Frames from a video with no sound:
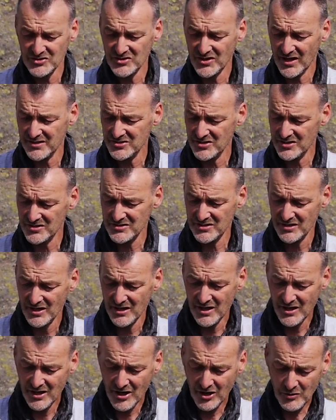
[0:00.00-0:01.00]
They're just
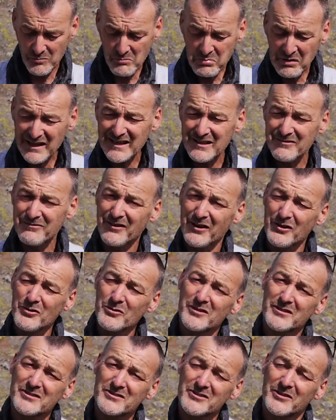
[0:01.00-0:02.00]
completely
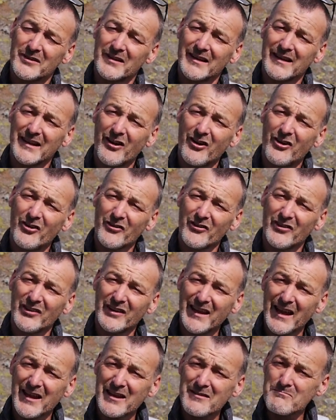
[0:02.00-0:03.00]
focused really on
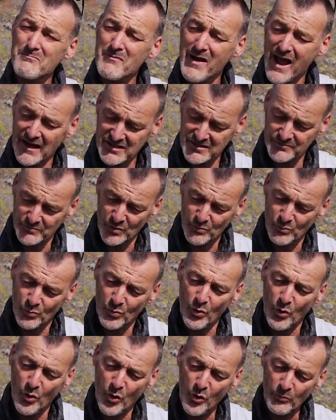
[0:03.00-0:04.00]
getting maximum
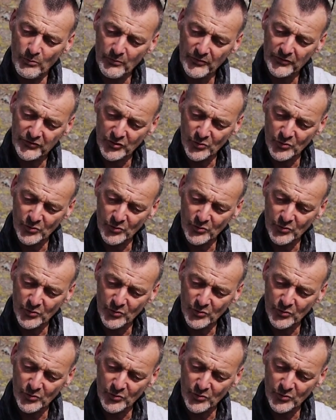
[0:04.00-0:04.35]
warmth